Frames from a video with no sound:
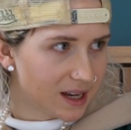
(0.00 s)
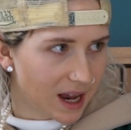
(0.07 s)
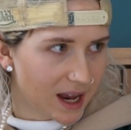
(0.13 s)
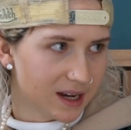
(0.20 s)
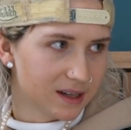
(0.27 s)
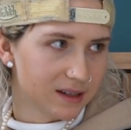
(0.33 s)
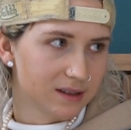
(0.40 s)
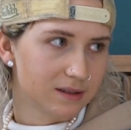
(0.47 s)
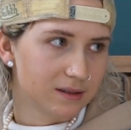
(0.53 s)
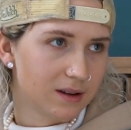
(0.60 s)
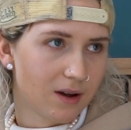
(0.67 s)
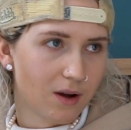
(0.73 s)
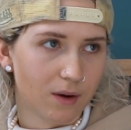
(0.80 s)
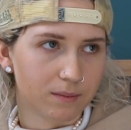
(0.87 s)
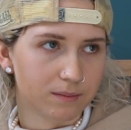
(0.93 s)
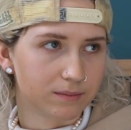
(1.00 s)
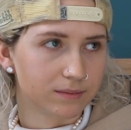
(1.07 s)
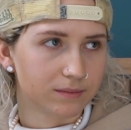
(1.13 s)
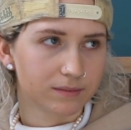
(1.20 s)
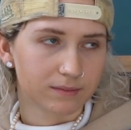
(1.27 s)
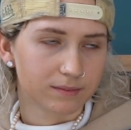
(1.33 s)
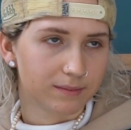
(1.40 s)
and
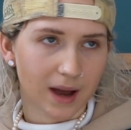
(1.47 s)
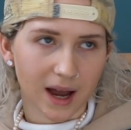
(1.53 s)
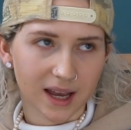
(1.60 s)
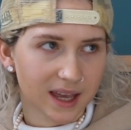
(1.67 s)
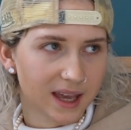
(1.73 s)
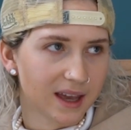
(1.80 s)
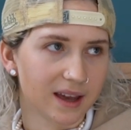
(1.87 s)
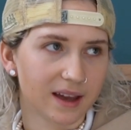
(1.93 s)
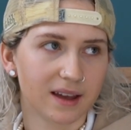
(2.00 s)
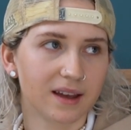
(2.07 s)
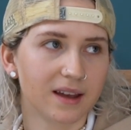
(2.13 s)
back it.